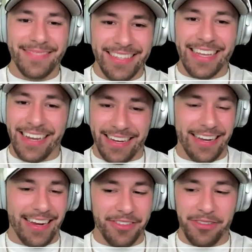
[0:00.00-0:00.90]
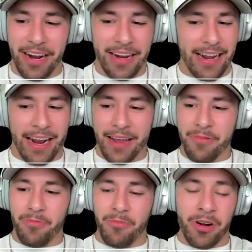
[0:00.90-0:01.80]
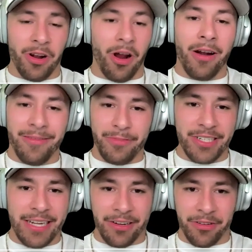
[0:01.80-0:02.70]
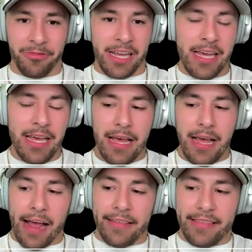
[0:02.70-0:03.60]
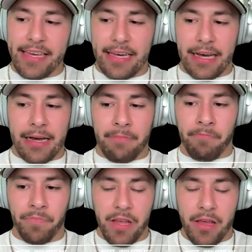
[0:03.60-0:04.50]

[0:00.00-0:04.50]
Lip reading: Yeah, dude, I 100% agree. I think I'd